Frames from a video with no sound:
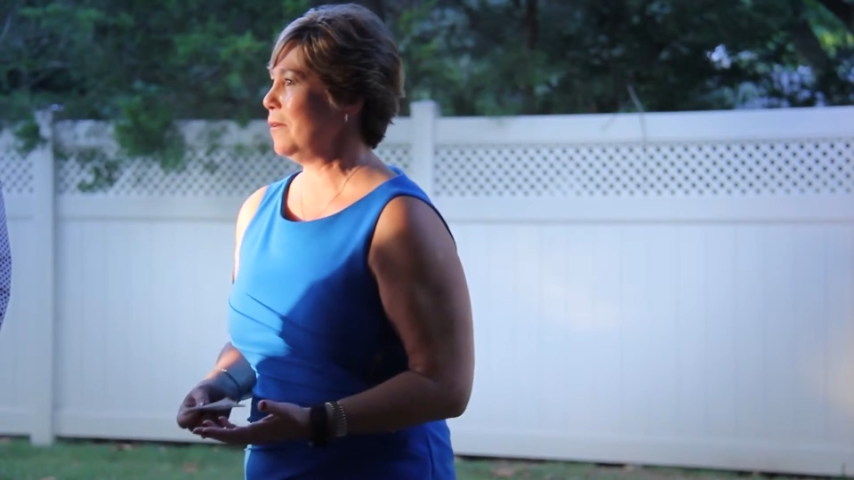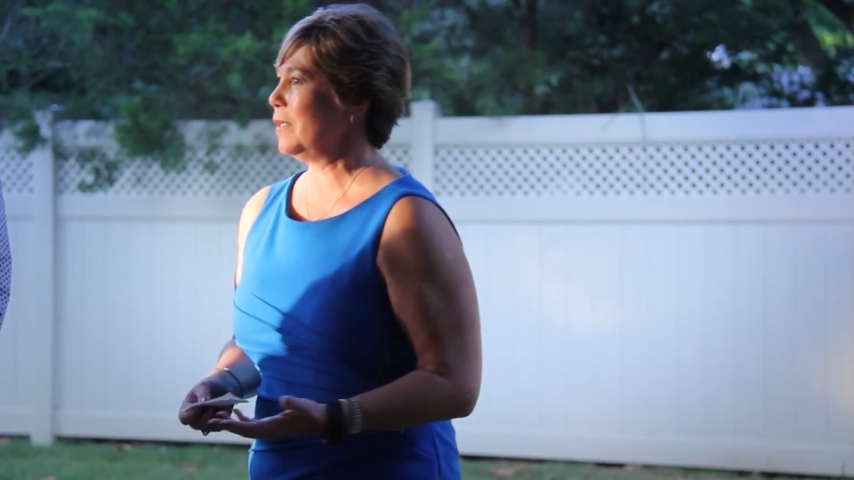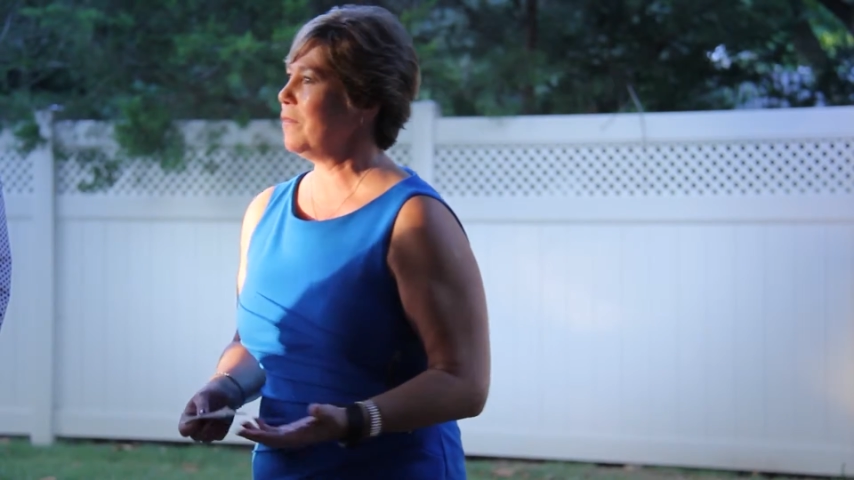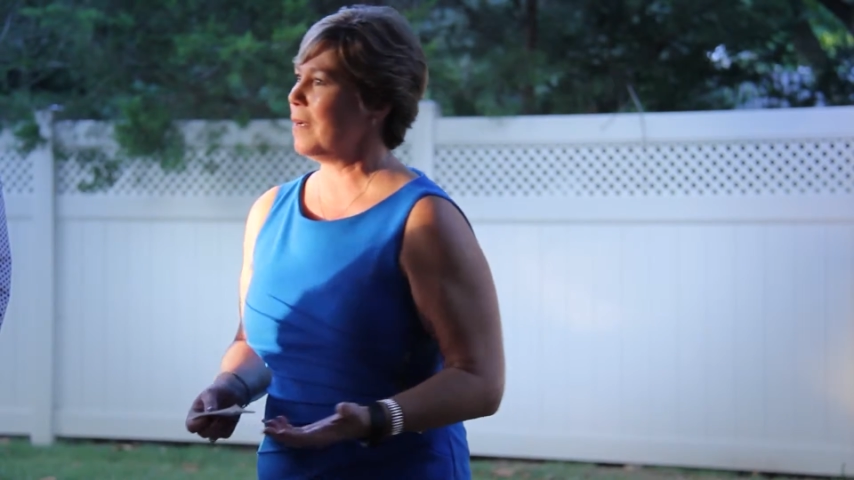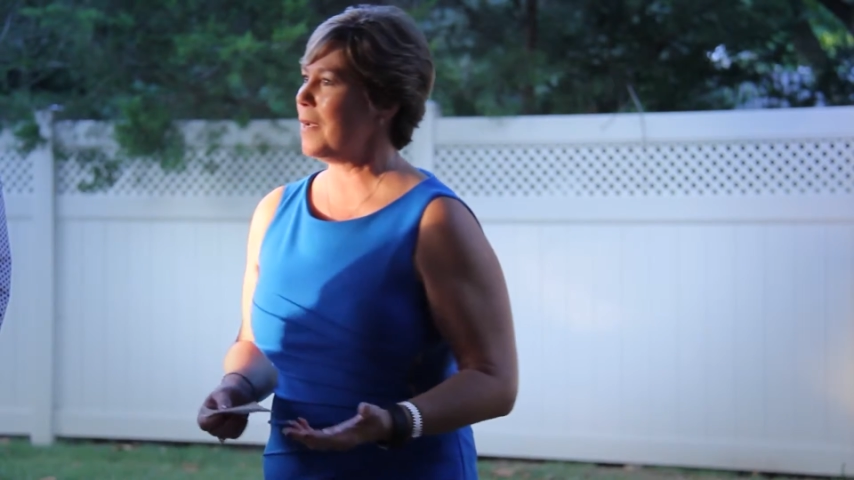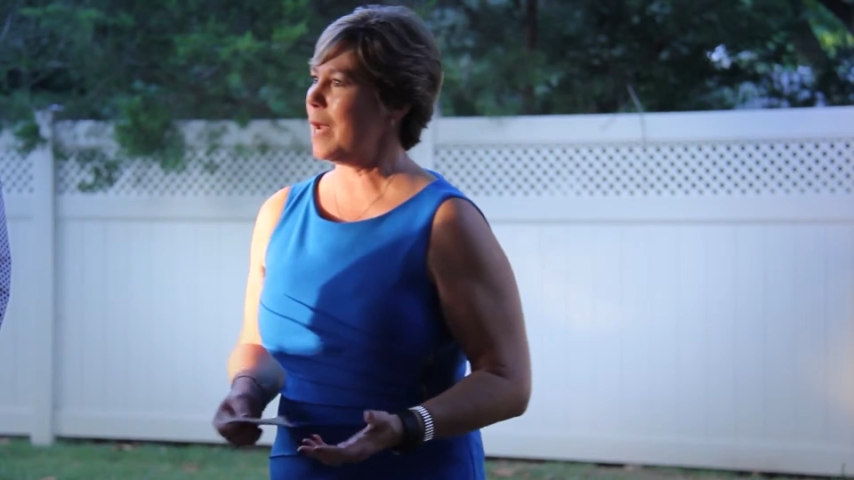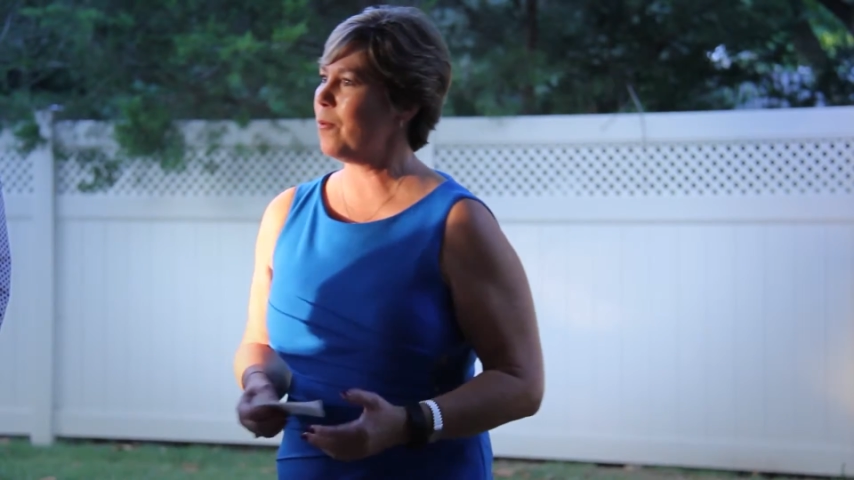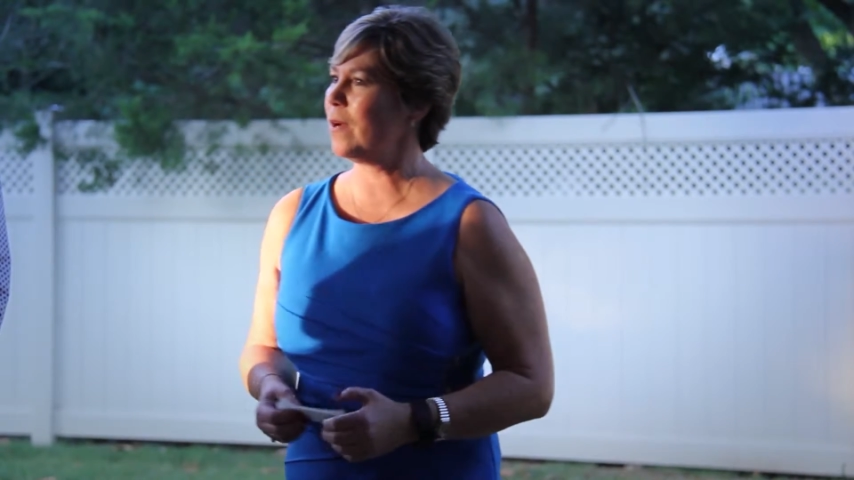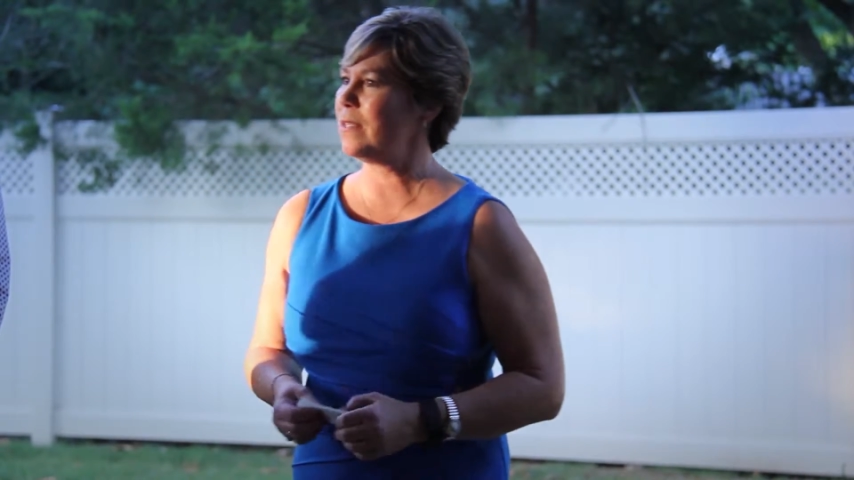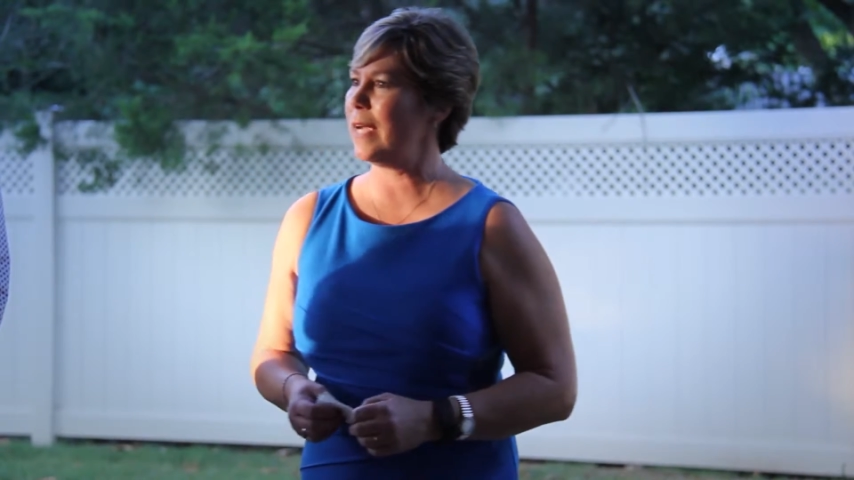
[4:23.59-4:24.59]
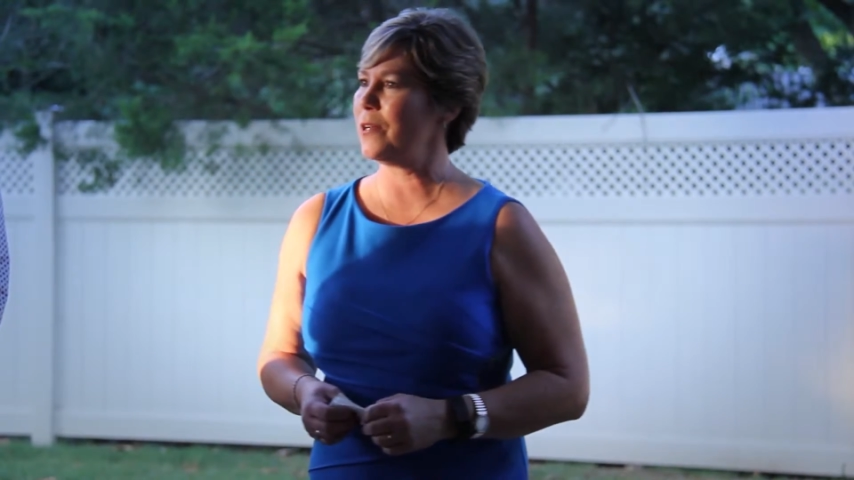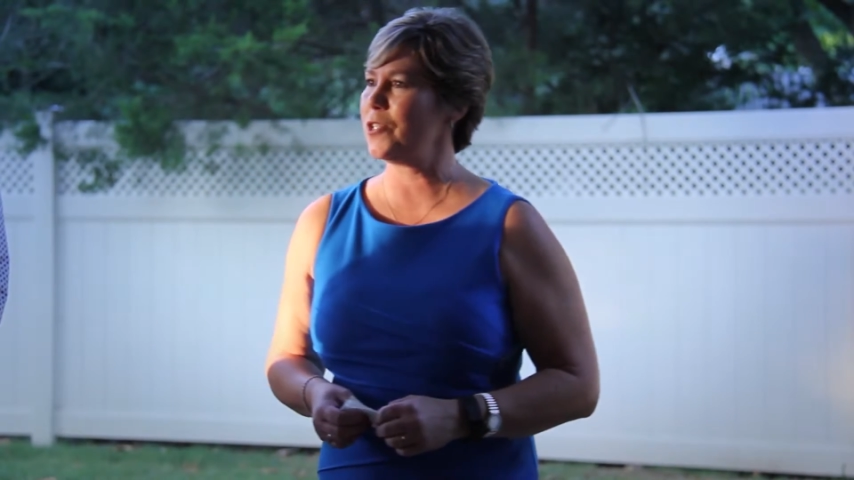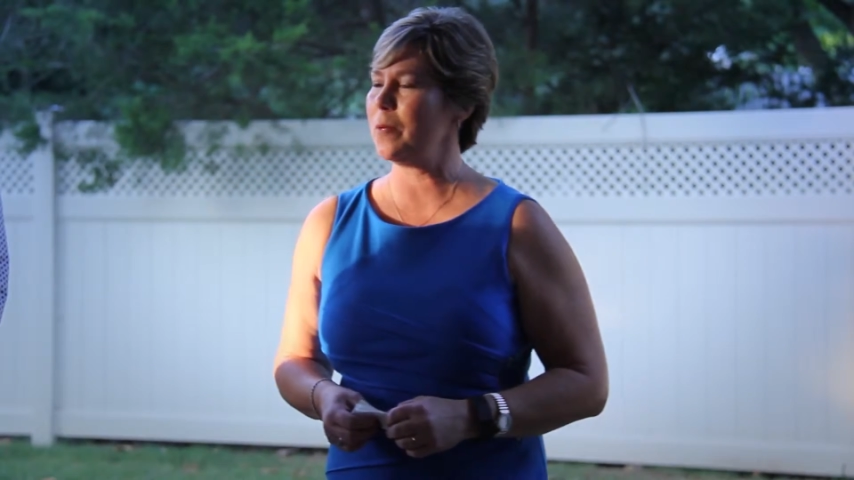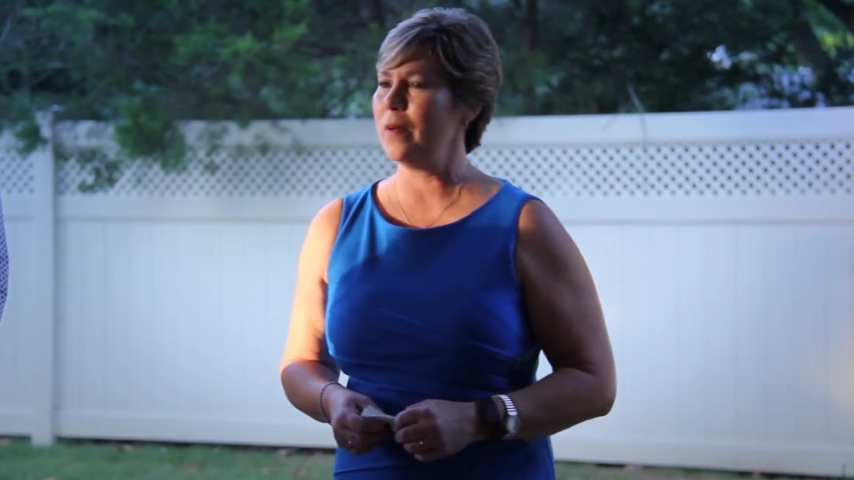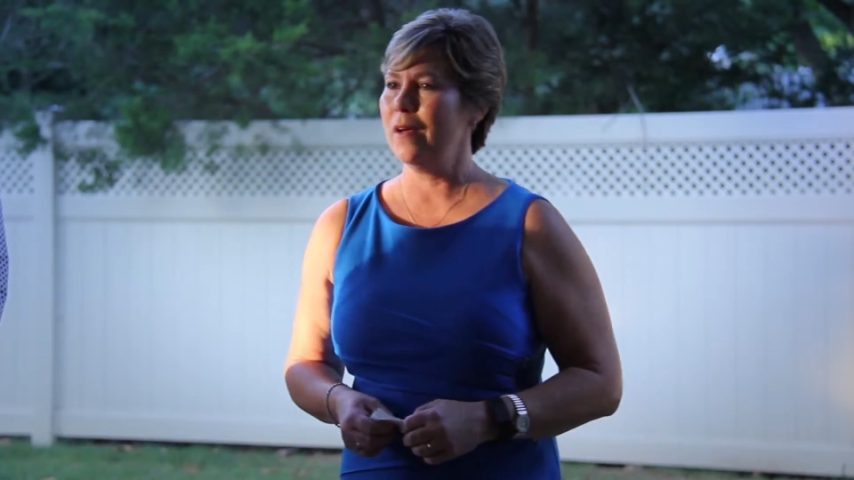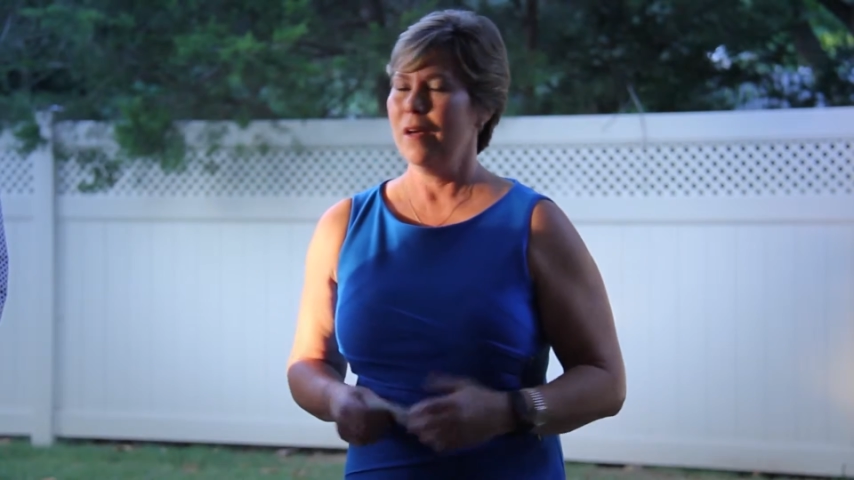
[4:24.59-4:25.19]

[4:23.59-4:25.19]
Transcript: you live in a neighboring township.